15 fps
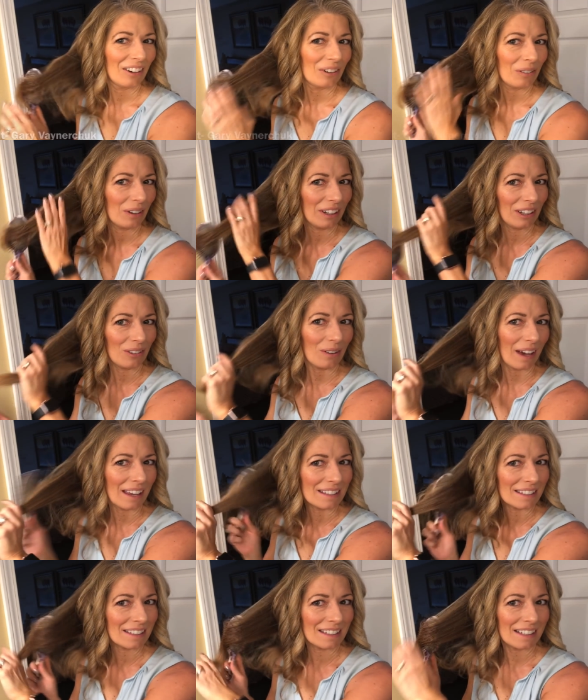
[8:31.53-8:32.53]
What are you
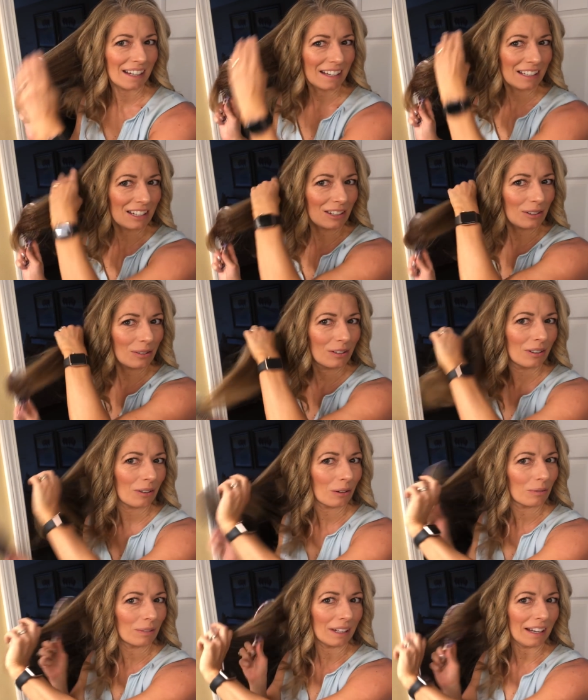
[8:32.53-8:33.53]
guys listening to
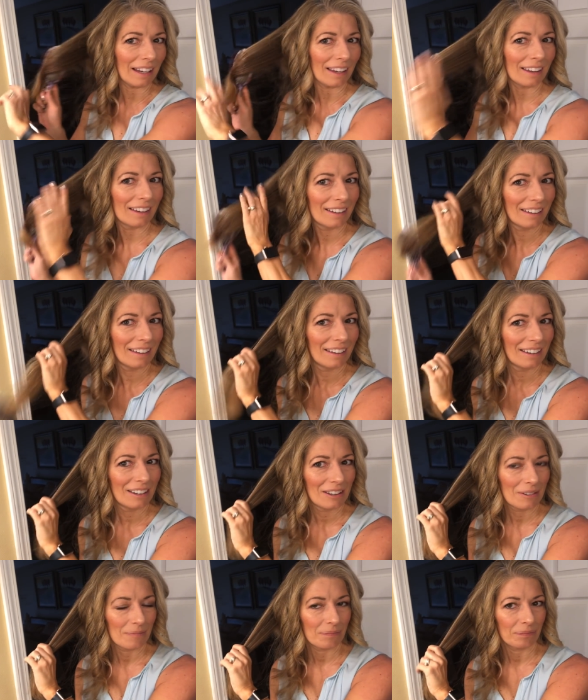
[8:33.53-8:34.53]
or reading?
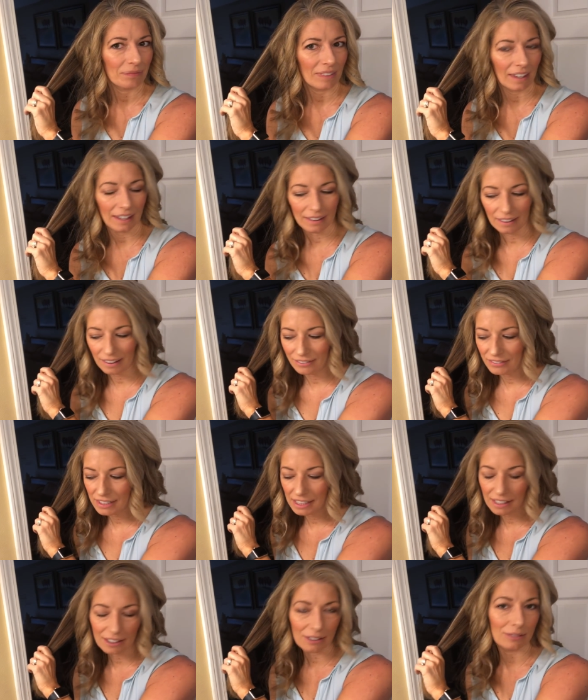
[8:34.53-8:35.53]
I'd love
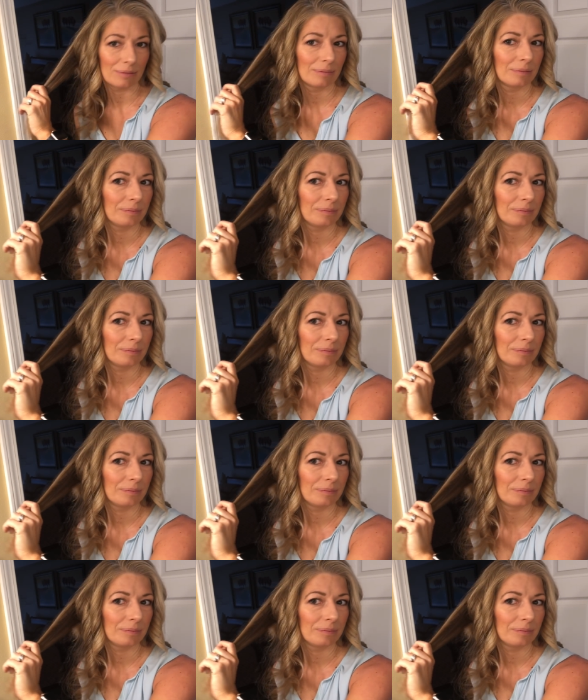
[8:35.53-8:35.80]
to know.